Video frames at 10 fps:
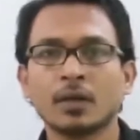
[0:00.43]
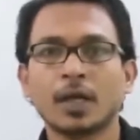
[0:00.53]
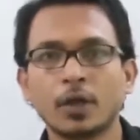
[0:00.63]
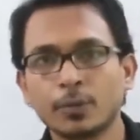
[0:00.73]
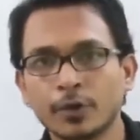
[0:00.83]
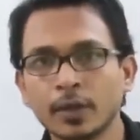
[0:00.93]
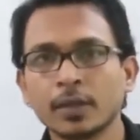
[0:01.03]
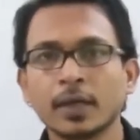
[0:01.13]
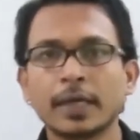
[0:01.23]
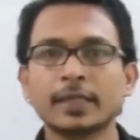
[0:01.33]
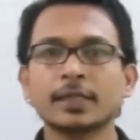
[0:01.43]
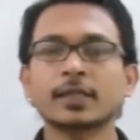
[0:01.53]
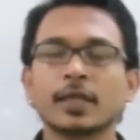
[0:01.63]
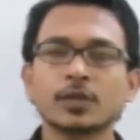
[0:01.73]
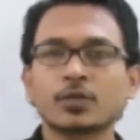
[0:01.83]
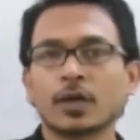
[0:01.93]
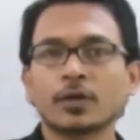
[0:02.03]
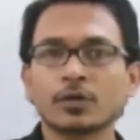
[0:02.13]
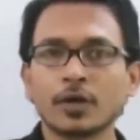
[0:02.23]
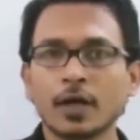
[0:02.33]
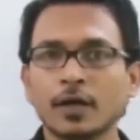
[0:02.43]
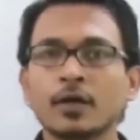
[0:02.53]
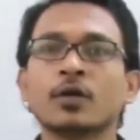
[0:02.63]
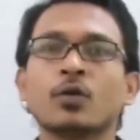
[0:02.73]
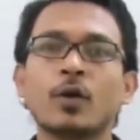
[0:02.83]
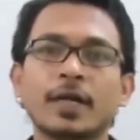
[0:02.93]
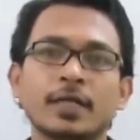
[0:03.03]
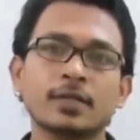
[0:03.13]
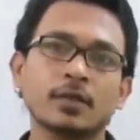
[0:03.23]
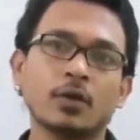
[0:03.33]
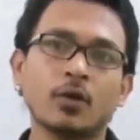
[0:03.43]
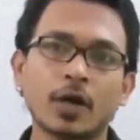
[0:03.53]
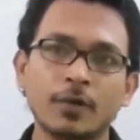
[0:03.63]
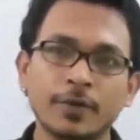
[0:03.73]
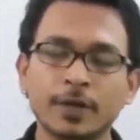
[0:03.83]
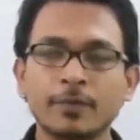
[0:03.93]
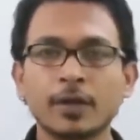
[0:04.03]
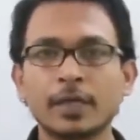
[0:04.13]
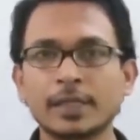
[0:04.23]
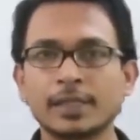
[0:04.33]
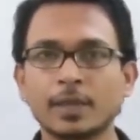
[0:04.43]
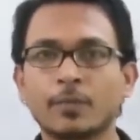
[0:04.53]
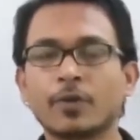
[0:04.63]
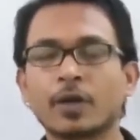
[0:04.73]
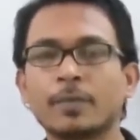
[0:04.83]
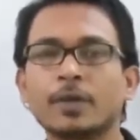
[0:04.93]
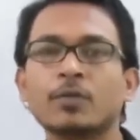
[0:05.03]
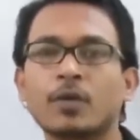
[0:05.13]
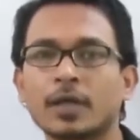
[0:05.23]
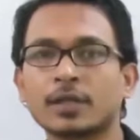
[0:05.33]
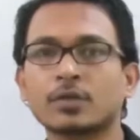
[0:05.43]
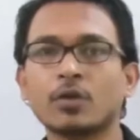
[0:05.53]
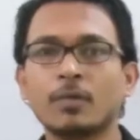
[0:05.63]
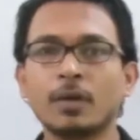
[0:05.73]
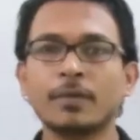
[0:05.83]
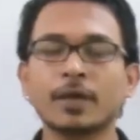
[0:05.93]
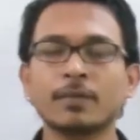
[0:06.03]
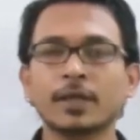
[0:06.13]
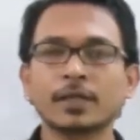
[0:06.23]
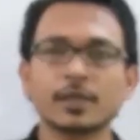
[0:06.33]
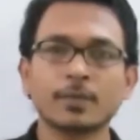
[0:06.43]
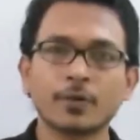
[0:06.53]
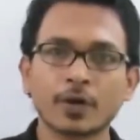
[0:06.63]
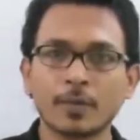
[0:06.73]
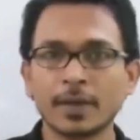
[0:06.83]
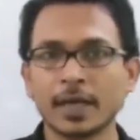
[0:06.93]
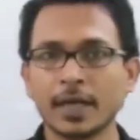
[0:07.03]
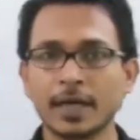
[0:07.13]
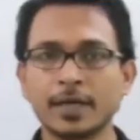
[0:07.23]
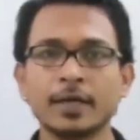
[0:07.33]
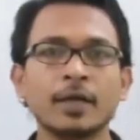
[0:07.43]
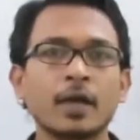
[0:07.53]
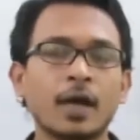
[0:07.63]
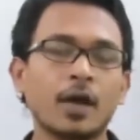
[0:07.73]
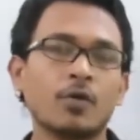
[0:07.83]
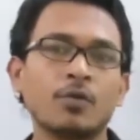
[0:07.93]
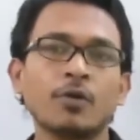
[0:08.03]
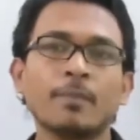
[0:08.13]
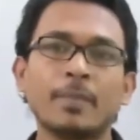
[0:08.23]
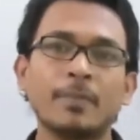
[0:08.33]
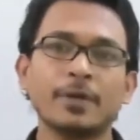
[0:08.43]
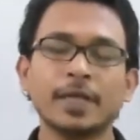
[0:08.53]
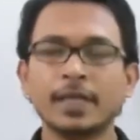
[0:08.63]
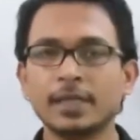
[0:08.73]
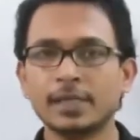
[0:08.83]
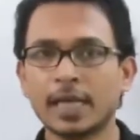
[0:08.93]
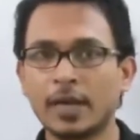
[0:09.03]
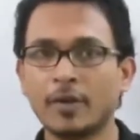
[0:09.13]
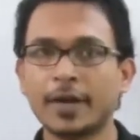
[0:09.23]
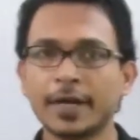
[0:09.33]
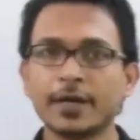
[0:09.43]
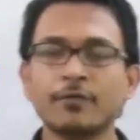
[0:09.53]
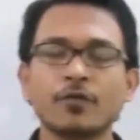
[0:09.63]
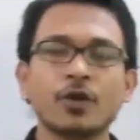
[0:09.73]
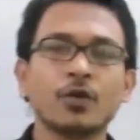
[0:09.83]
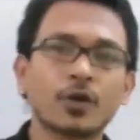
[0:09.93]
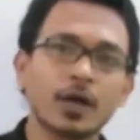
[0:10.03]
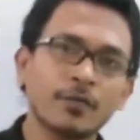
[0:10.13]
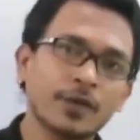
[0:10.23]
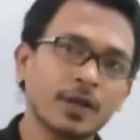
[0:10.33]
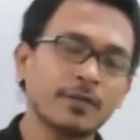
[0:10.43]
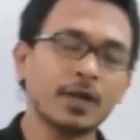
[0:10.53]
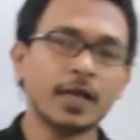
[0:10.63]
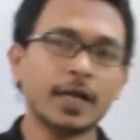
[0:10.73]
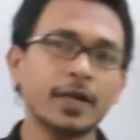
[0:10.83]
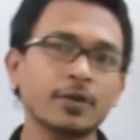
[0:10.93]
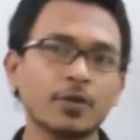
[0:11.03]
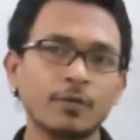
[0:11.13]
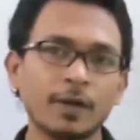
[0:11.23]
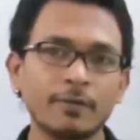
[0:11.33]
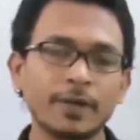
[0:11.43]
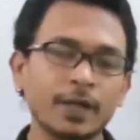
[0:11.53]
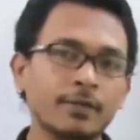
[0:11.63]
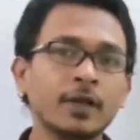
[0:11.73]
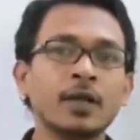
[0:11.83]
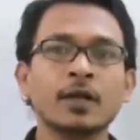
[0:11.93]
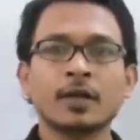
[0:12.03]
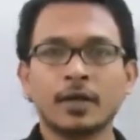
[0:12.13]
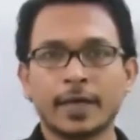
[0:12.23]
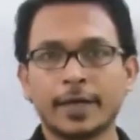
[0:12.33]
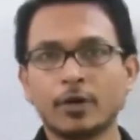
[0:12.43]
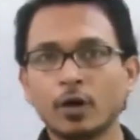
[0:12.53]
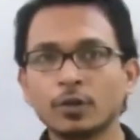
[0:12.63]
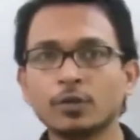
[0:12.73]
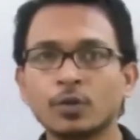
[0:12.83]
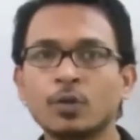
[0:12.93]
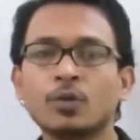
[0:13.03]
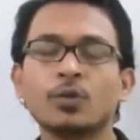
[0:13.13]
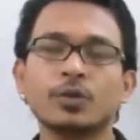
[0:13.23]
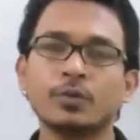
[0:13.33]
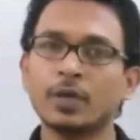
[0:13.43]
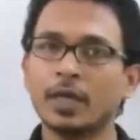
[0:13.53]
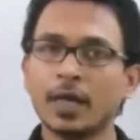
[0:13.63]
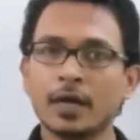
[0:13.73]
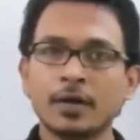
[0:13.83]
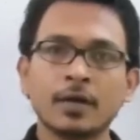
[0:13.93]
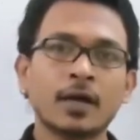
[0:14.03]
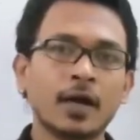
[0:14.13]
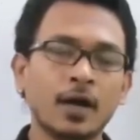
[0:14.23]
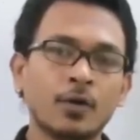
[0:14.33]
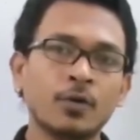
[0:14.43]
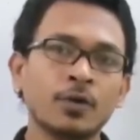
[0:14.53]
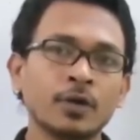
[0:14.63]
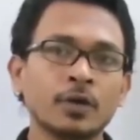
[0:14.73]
Hello everyone, in this class we are going to learn what is local variable in C programming, what is global variable in C programming, and how memory is allocated for local variable and global variable, and also we will learn how